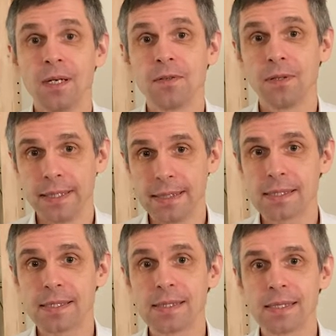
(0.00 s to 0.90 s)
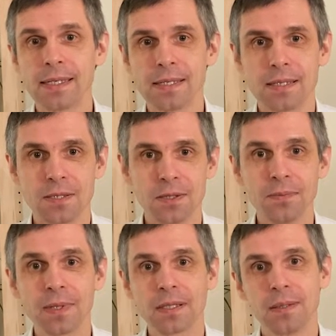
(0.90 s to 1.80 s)
For instance, let us assume
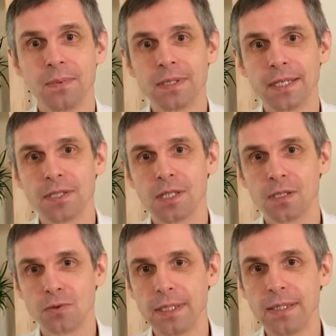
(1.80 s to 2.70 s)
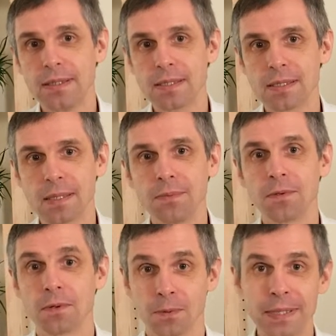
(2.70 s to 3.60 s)
that the potential is really the sum of
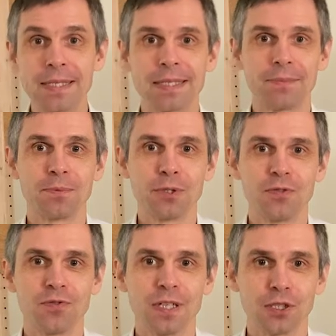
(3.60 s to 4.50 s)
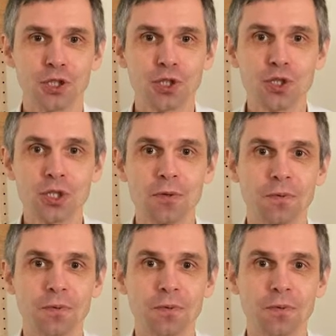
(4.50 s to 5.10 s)
three separate functions of